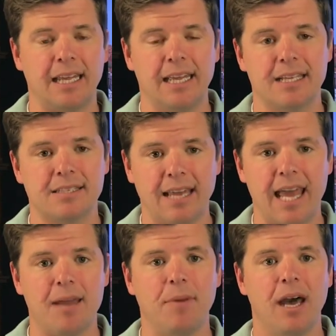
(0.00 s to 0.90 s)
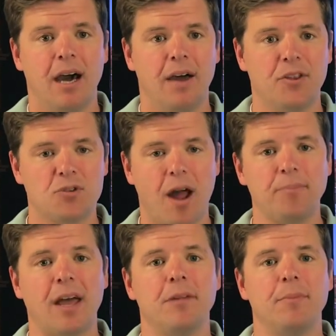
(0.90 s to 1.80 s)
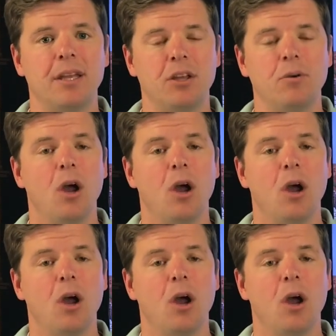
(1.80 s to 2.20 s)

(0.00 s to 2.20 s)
his name on the drop-down menu,